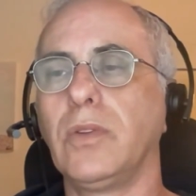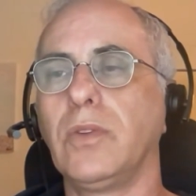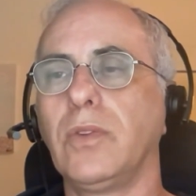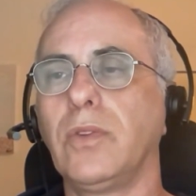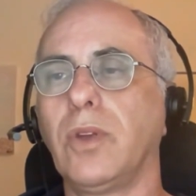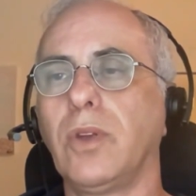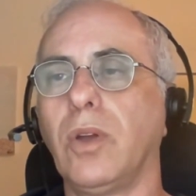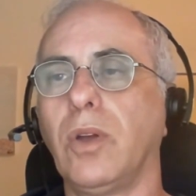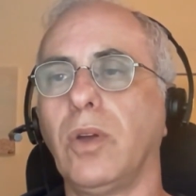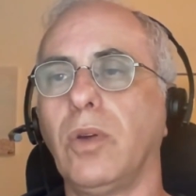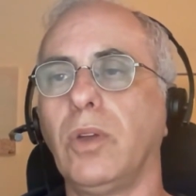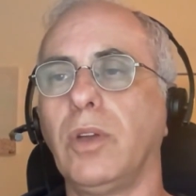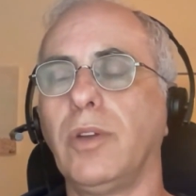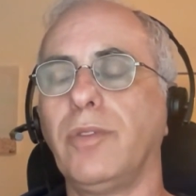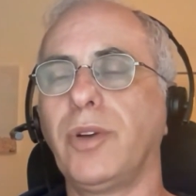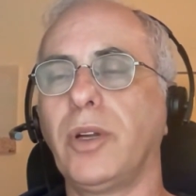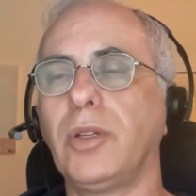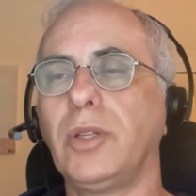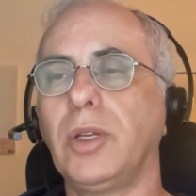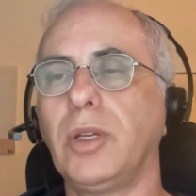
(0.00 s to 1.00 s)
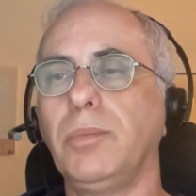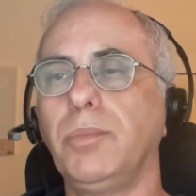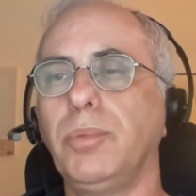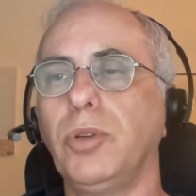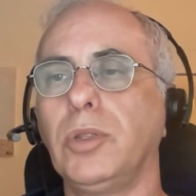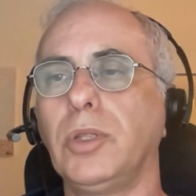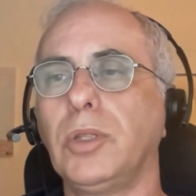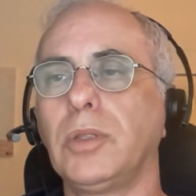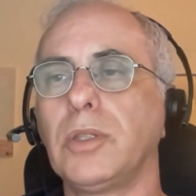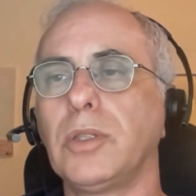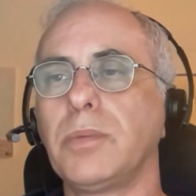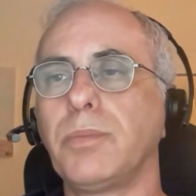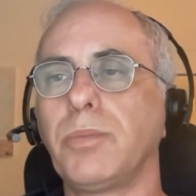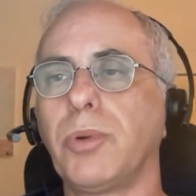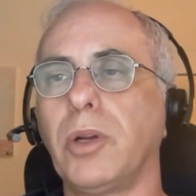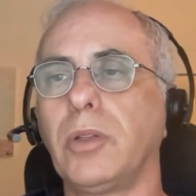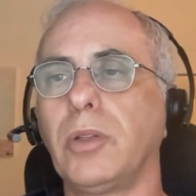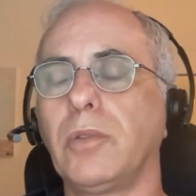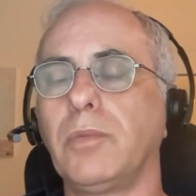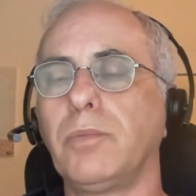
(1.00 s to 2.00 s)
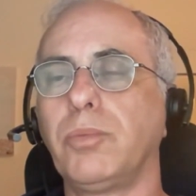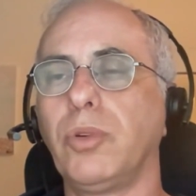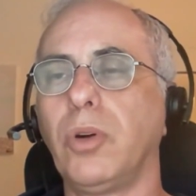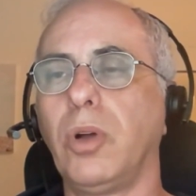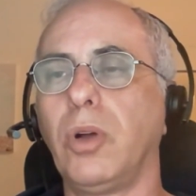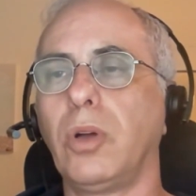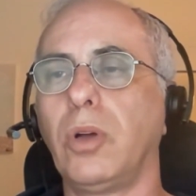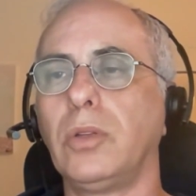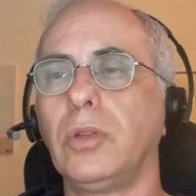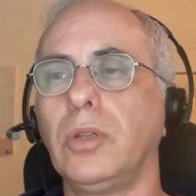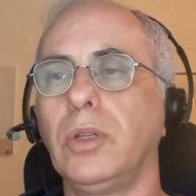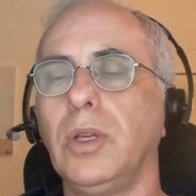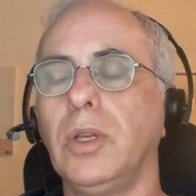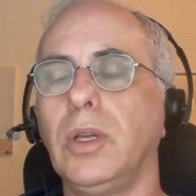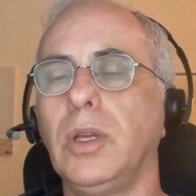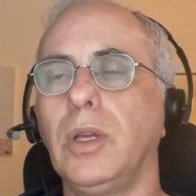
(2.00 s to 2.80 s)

So if I didn't put it as part of prod,